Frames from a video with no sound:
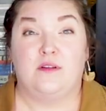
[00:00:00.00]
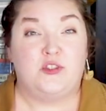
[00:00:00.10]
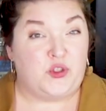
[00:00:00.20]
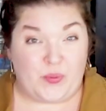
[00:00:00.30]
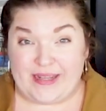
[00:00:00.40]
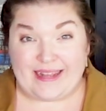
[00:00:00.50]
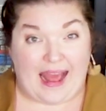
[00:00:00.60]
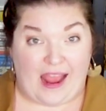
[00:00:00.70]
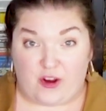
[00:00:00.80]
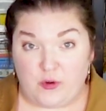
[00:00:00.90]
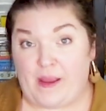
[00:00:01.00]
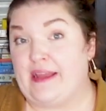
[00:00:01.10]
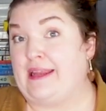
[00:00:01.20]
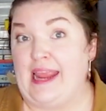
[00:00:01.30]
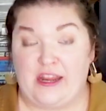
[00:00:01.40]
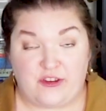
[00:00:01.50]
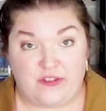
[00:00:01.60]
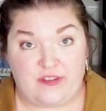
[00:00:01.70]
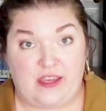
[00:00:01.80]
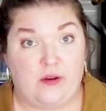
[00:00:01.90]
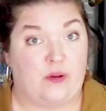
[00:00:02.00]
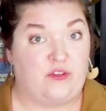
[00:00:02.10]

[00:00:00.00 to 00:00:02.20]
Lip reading: Do you want to get hired by an agency or a